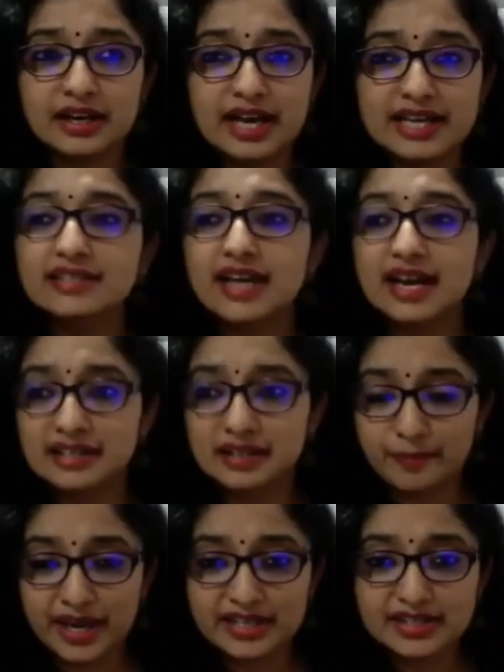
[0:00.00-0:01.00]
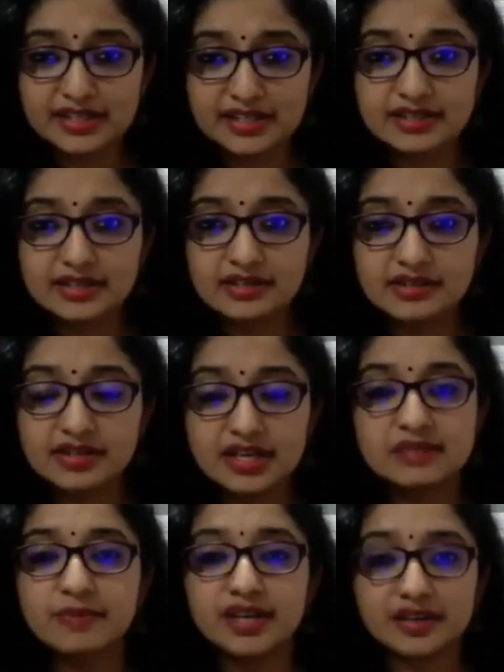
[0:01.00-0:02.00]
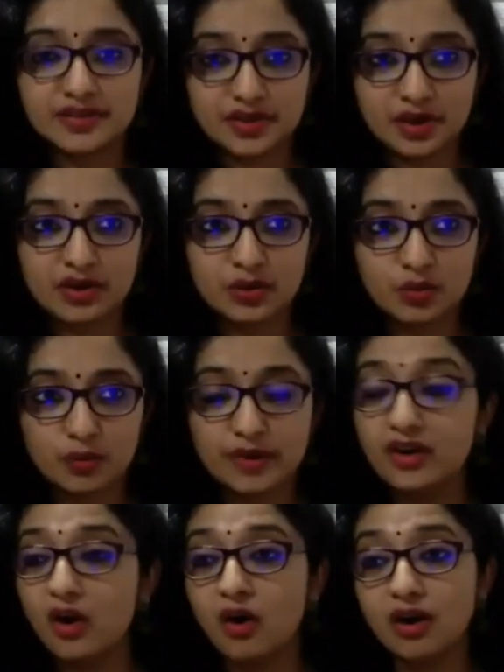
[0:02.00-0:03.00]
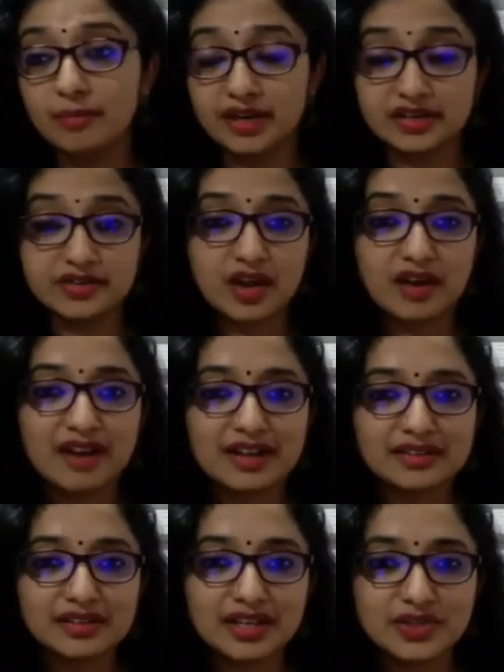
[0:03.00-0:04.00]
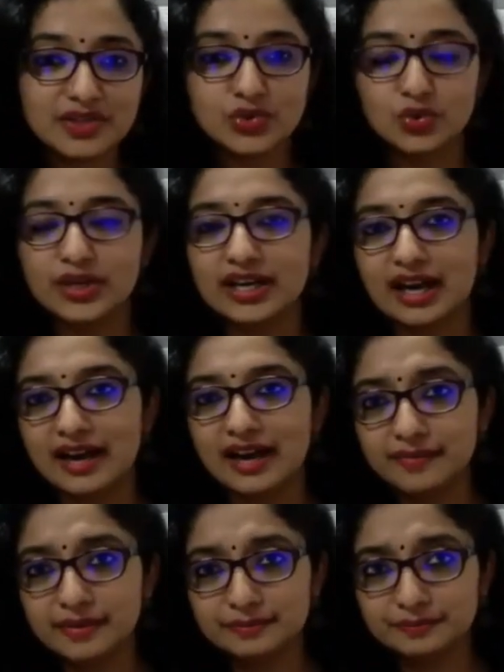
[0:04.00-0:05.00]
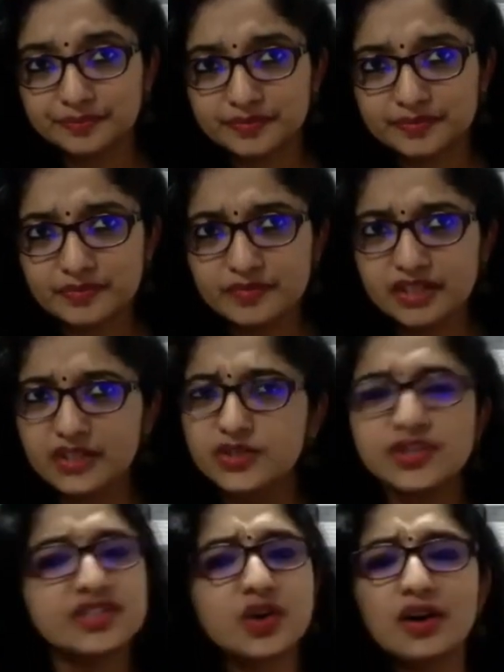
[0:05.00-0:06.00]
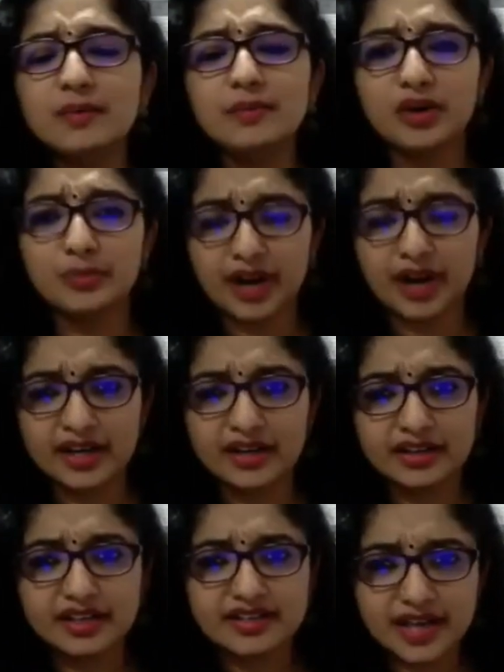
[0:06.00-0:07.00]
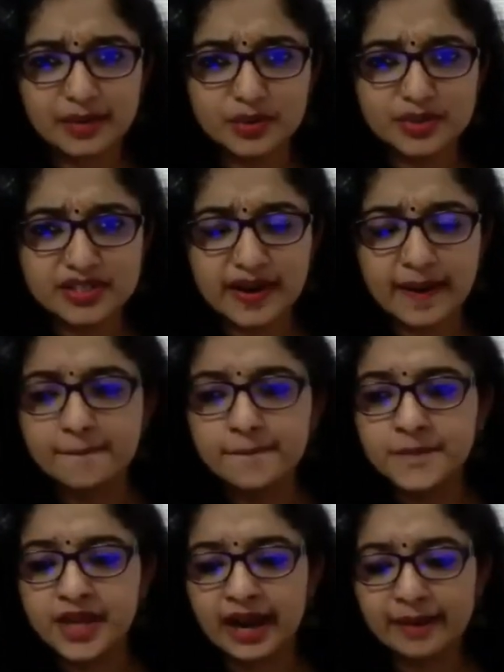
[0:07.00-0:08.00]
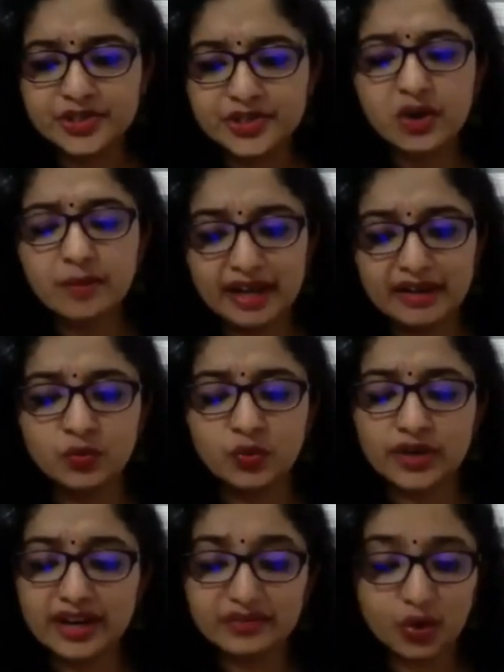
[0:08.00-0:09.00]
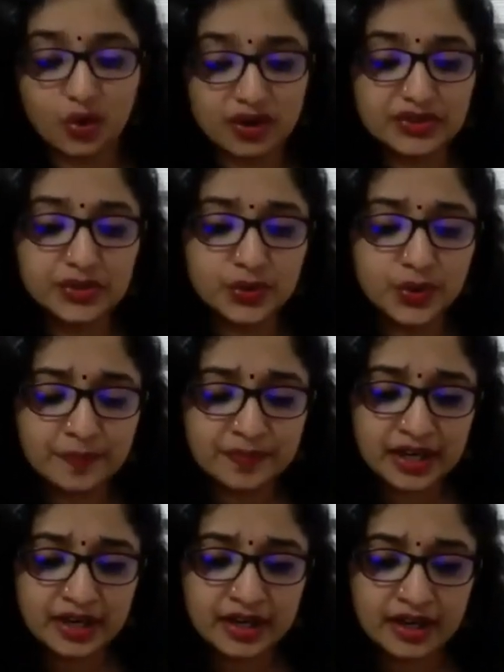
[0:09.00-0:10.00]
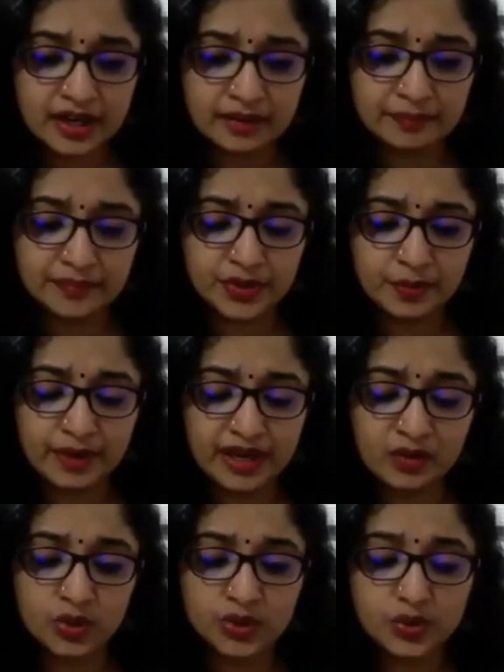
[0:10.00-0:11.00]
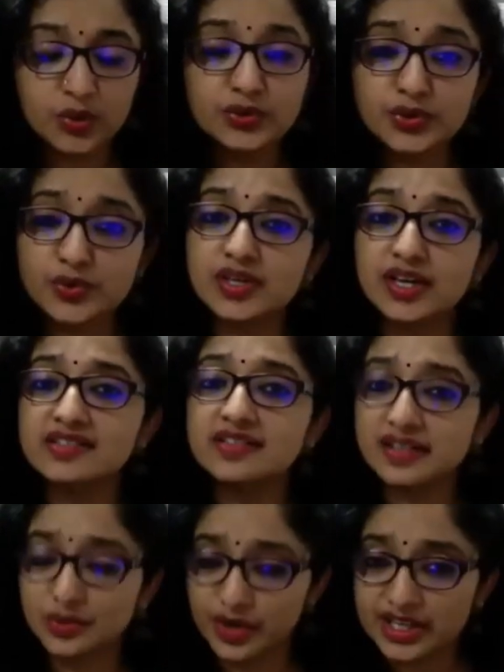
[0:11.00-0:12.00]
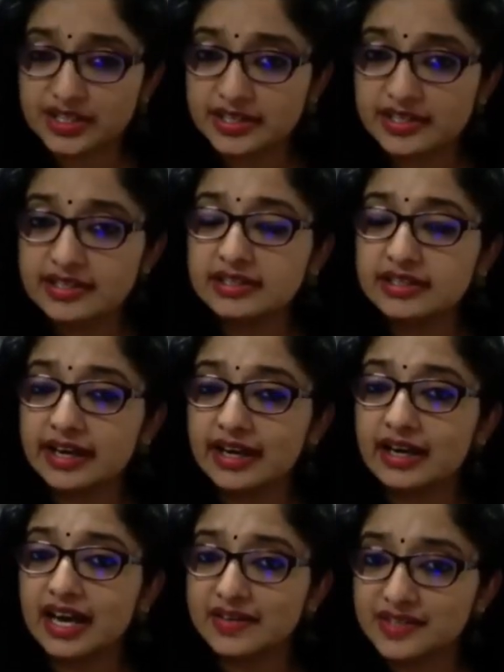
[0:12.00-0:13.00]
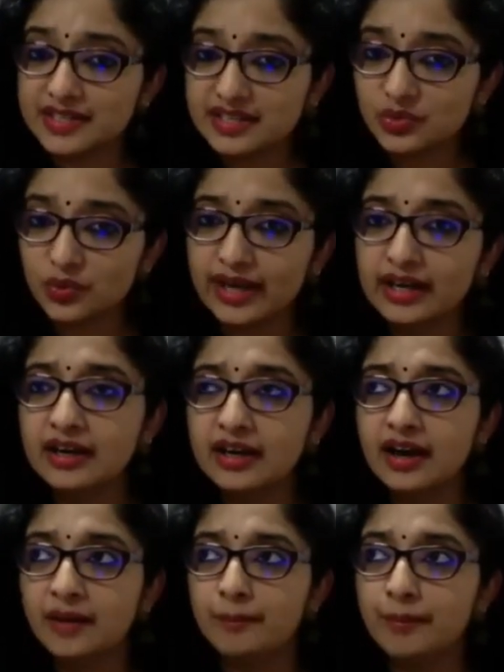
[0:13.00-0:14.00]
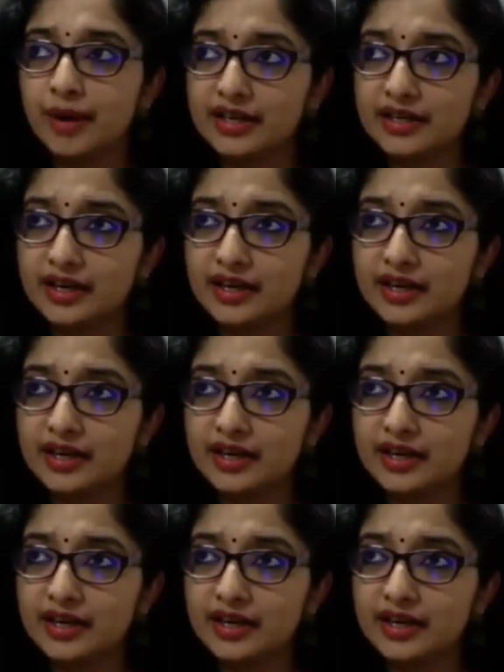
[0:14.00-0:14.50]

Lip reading: less than the best just because you're a woman or because you have other things to do in life. So it's all about priorities, I would say. I'm sure men would have gone through, men would go through such situations in their lives as well. But,